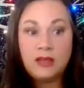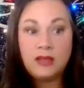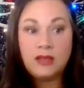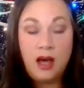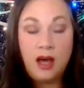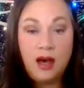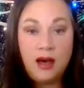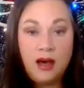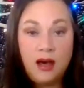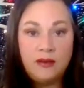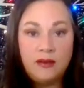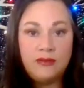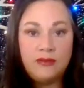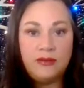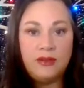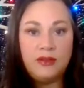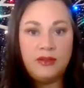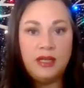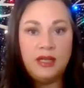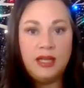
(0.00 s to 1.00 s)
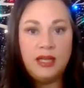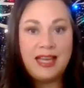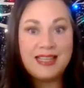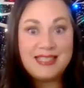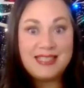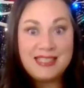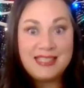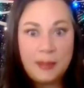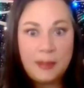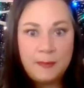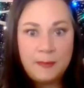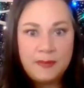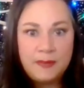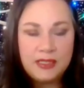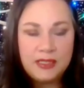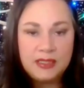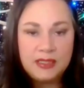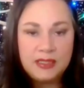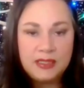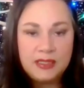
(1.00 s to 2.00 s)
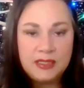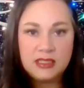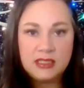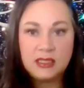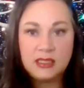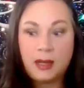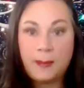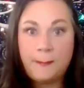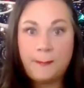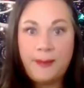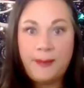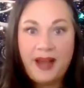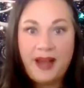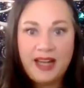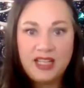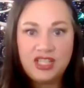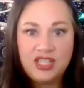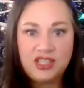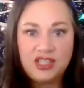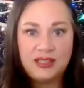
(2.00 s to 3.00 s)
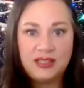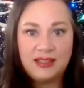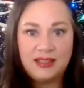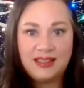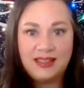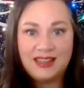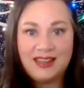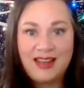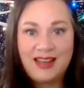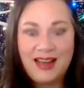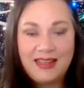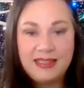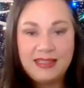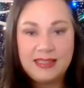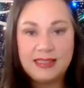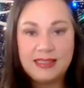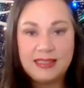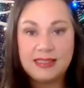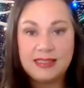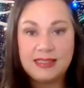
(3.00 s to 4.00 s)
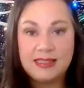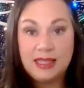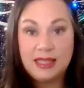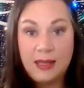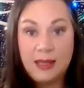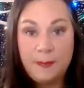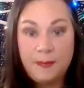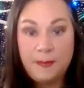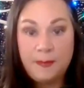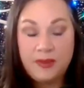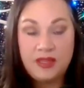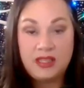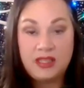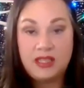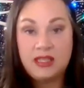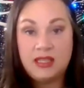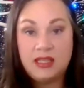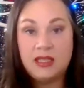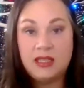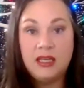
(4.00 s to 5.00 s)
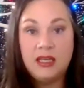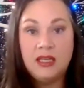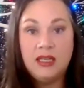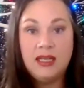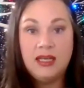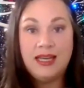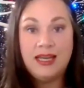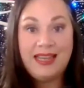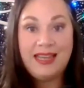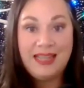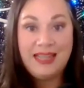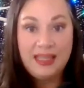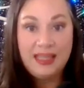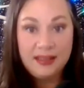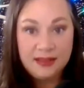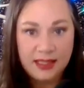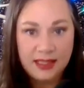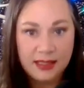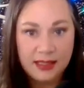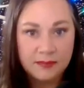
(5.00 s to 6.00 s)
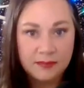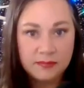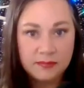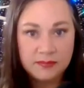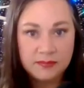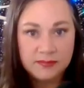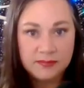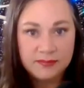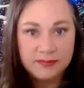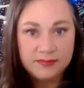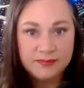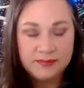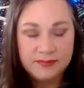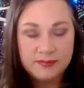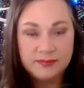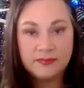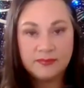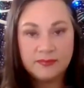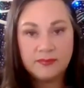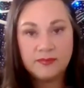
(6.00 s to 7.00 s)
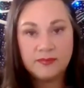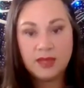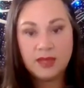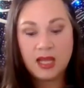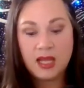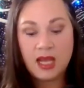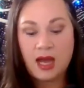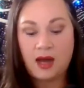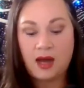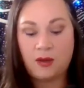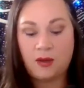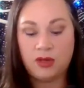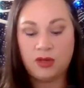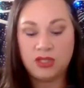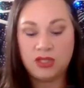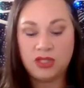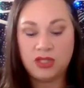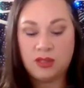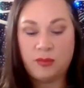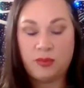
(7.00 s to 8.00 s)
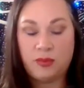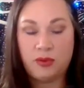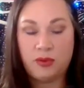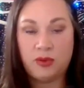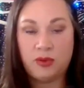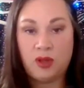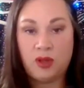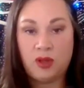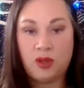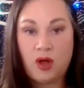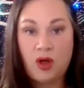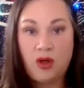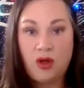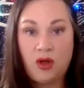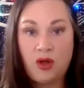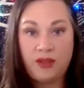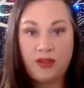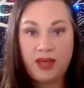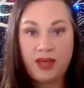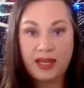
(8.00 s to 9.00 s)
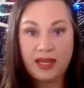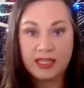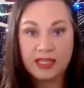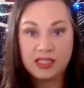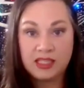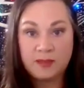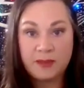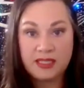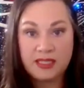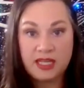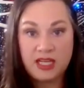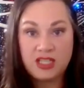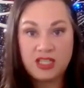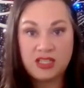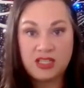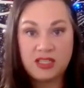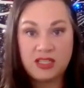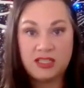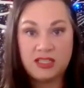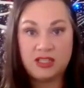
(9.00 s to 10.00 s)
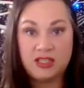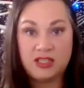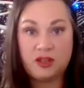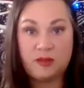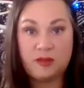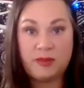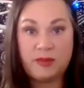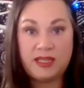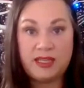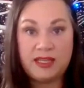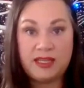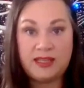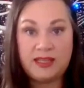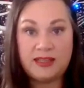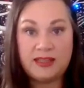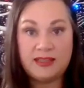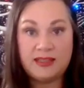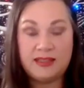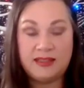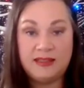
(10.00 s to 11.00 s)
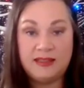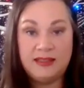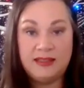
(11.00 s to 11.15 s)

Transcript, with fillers: love, acceptance, compassion, kindness, empathy, healing, I want you to pull all that expectation into your being